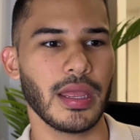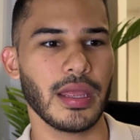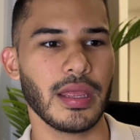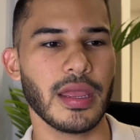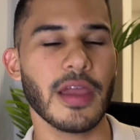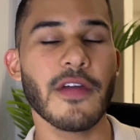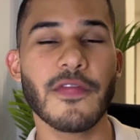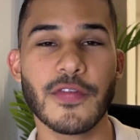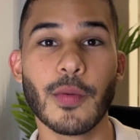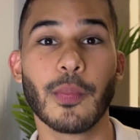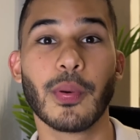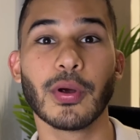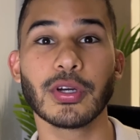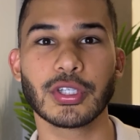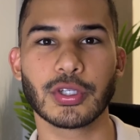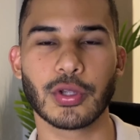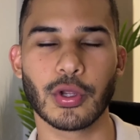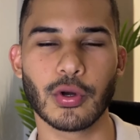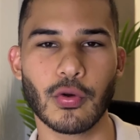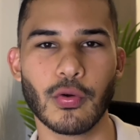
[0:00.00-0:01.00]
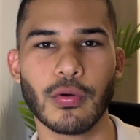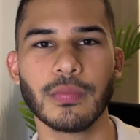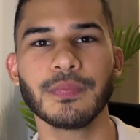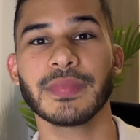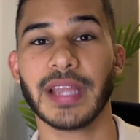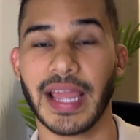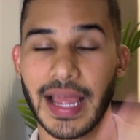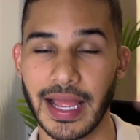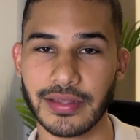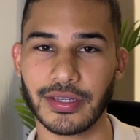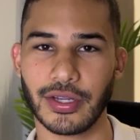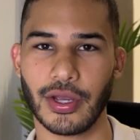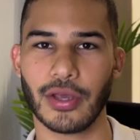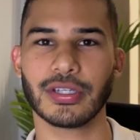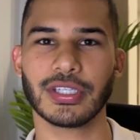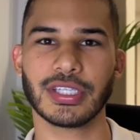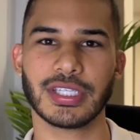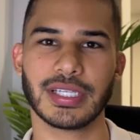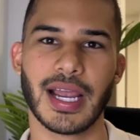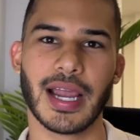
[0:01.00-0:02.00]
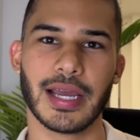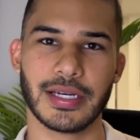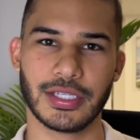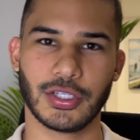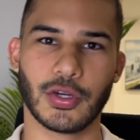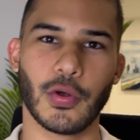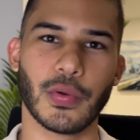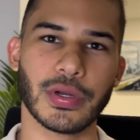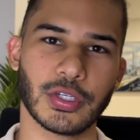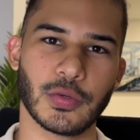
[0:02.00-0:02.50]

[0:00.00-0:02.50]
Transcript: If you push through, at the other side is going